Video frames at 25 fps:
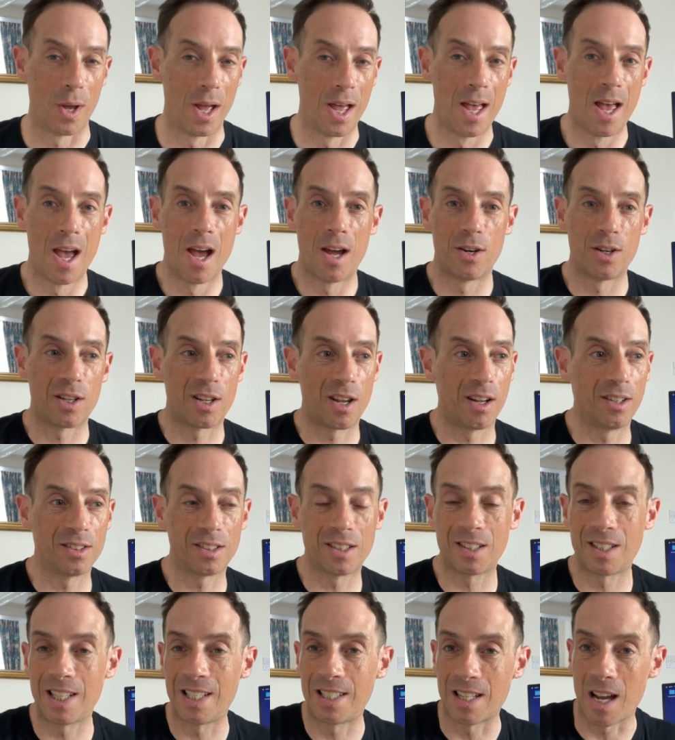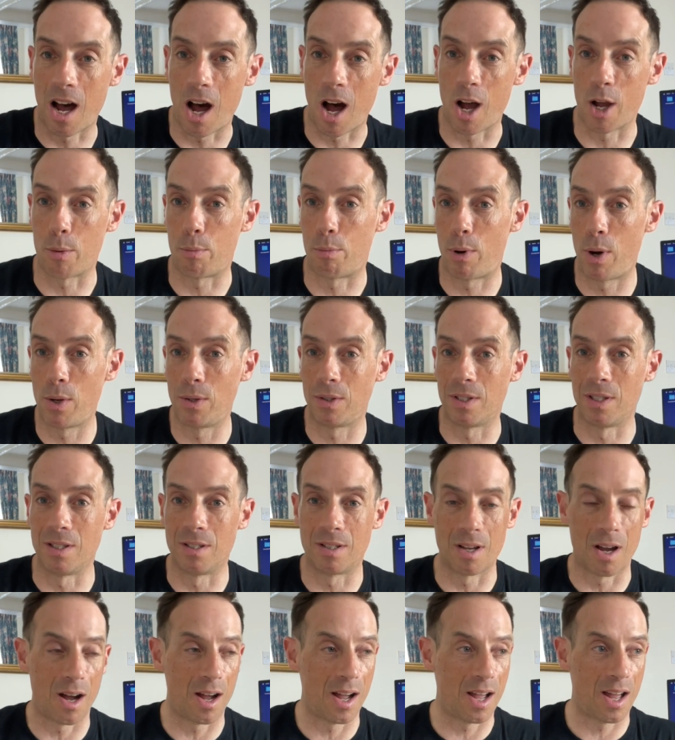And you can't just eat a high protein
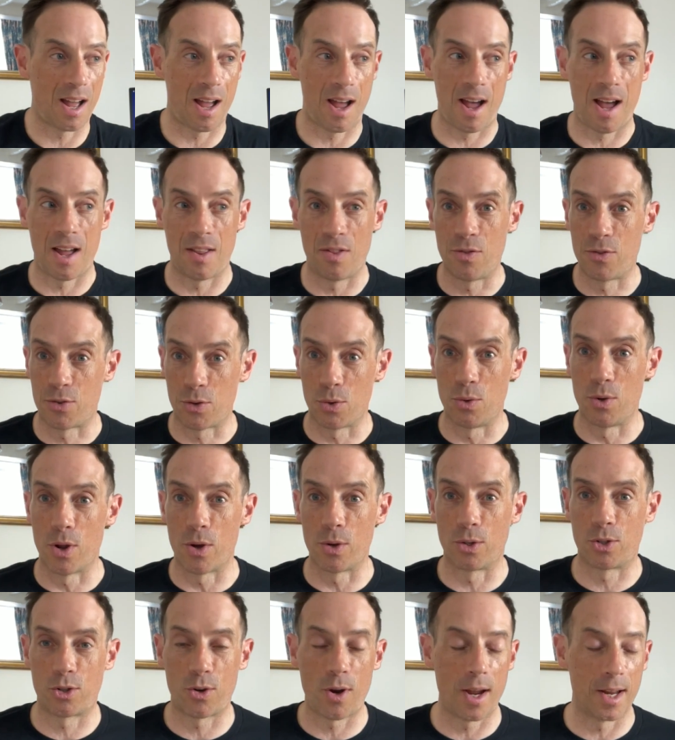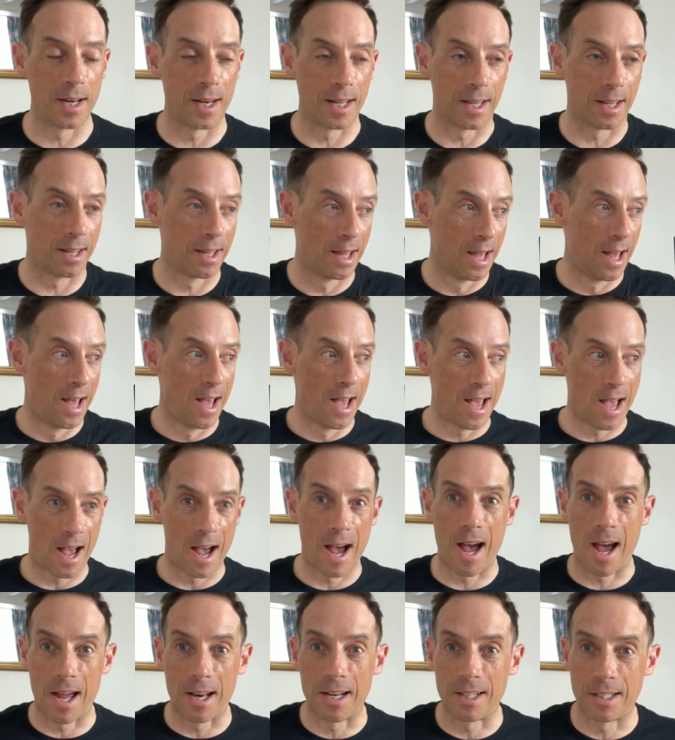diet and do no training
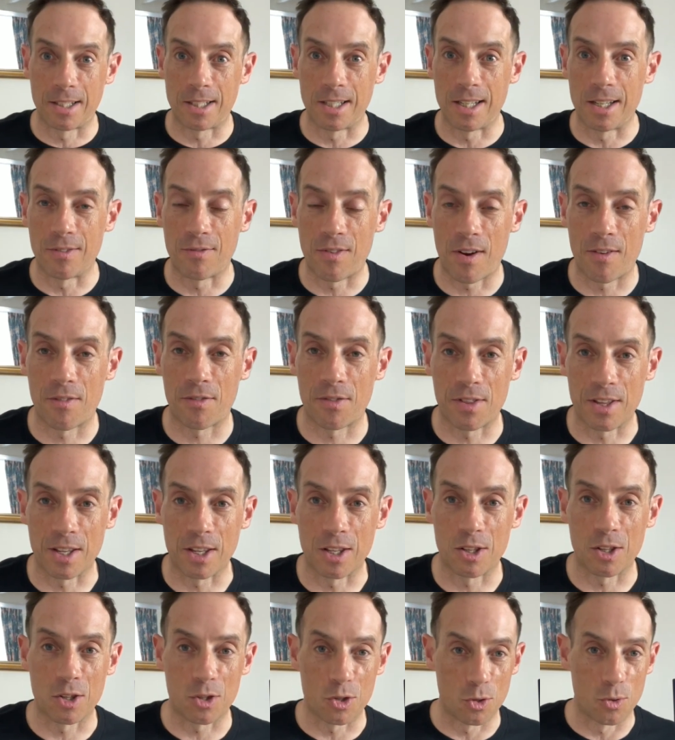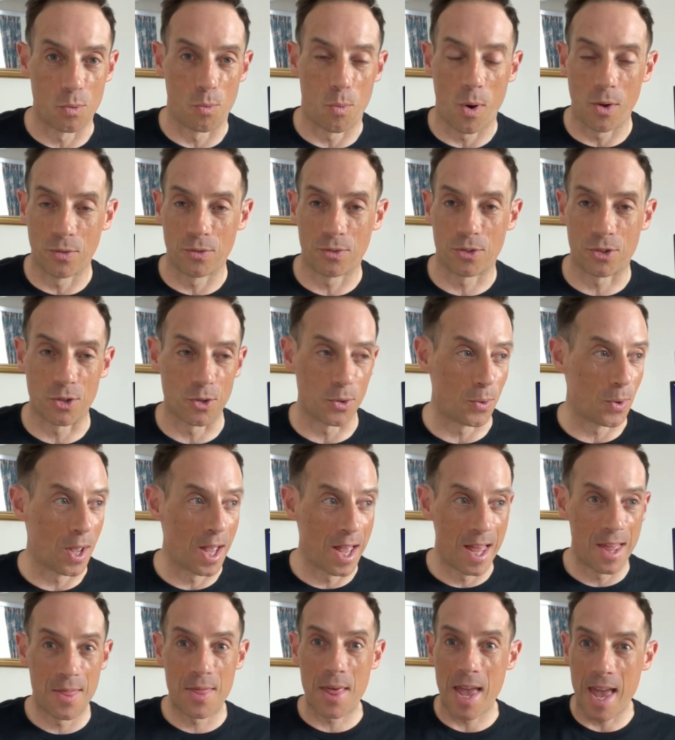and achieve everything you want to.
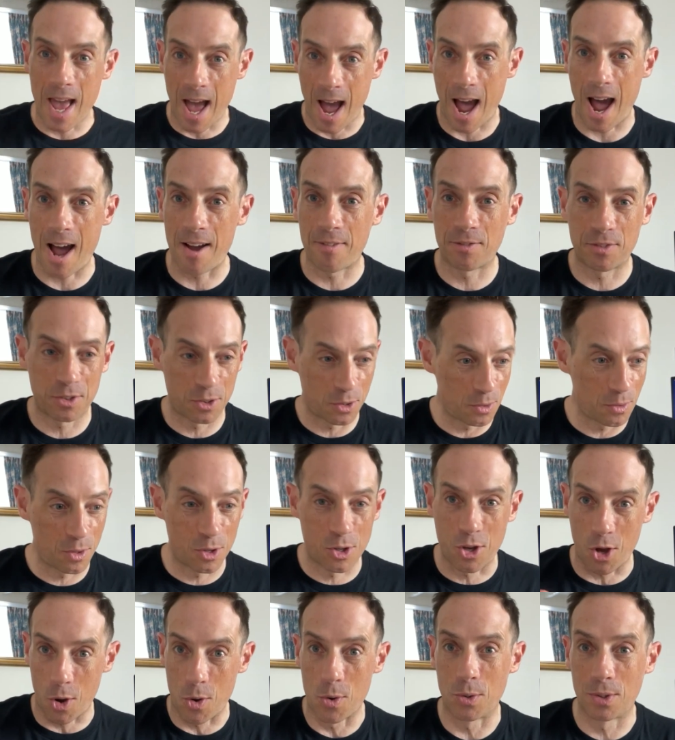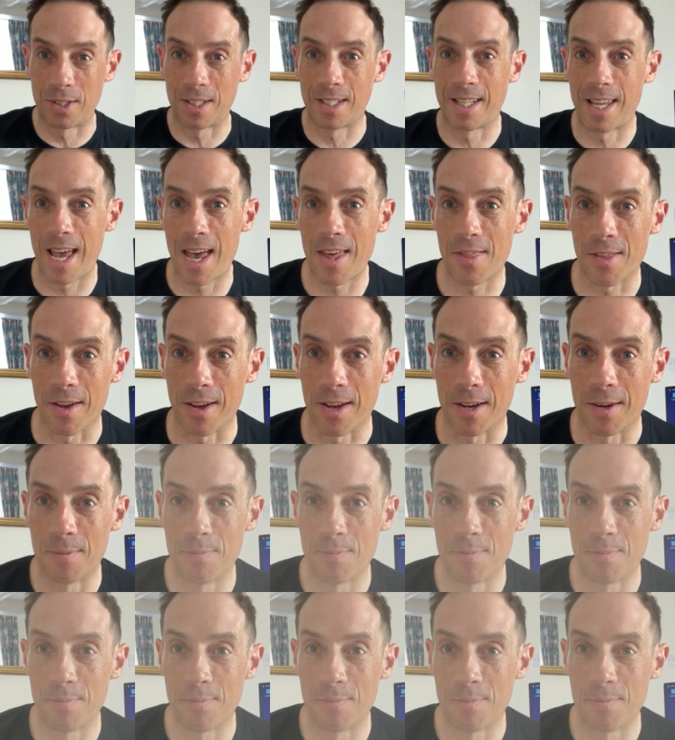They have to go together.